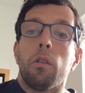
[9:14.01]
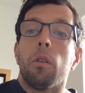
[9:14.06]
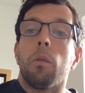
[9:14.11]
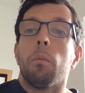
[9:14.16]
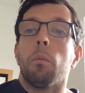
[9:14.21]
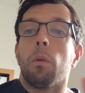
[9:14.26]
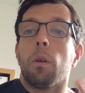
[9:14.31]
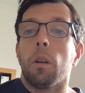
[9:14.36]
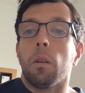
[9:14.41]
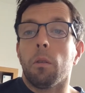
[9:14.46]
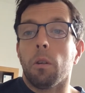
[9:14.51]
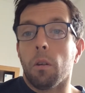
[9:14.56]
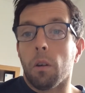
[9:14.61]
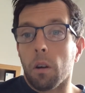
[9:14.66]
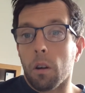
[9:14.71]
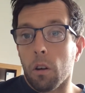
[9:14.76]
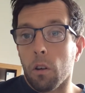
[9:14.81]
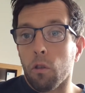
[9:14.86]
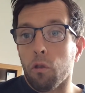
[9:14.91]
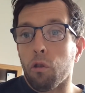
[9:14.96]
in
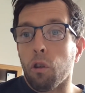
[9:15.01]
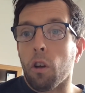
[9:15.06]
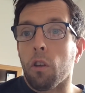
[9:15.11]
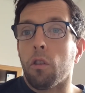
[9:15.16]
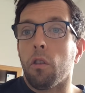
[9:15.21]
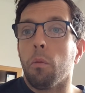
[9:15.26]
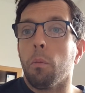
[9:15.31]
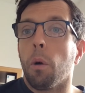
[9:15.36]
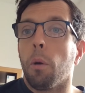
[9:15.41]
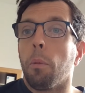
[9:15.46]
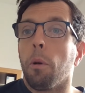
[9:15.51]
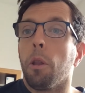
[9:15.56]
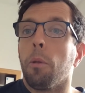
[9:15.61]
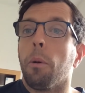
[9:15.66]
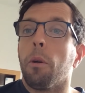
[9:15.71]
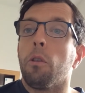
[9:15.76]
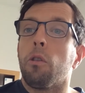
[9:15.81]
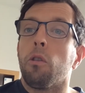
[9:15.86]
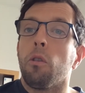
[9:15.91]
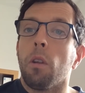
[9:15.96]
our contrast, is more bothered
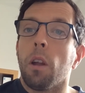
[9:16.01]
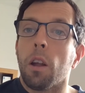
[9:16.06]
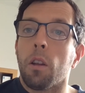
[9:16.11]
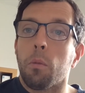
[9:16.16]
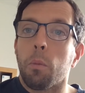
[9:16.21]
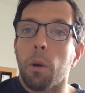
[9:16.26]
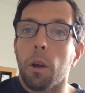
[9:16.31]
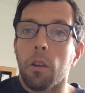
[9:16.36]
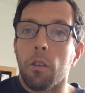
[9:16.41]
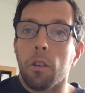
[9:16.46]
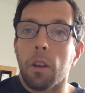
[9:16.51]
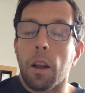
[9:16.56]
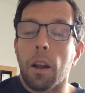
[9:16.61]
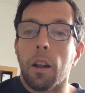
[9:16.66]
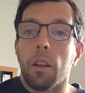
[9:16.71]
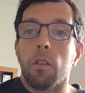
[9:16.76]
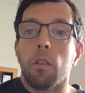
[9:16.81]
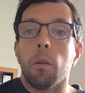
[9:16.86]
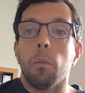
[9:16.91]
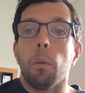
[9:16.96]
about Juliet's
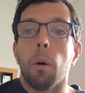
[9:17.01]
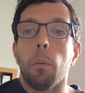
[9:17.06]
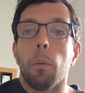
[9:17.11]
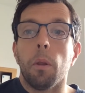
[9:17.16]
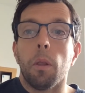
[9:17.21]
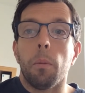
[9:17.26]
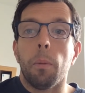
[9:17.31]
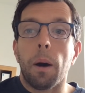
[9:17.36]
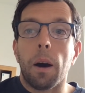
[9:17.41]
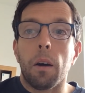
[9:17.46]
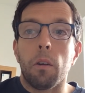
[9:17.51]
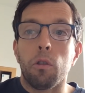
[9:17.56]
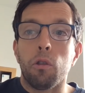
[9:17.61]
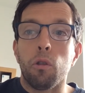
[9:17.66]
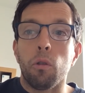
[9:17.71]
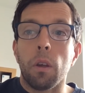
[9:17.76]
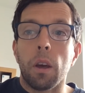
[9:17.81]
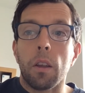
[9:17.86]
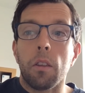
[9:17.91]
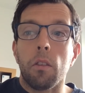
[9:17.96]
personality, more bothered about how
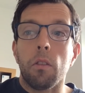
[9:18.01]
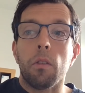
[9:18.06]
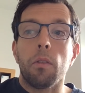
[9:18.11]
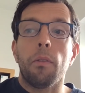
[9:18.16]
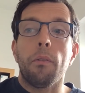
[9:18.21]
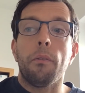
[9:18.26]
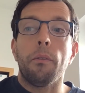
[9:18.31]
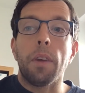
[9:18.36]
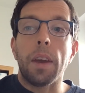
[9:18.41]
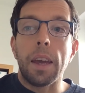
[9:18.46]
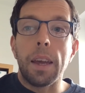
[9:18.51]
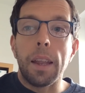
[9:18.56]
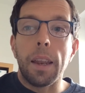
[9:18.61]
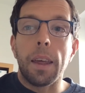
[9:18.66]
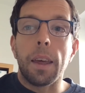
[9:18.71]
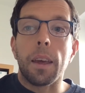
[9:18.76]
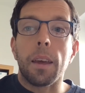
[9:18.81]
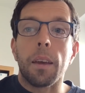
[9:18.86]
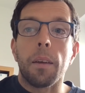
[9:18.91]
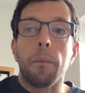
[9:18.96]
Juliet is
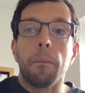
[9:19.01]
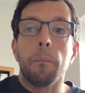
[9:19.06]
feeling.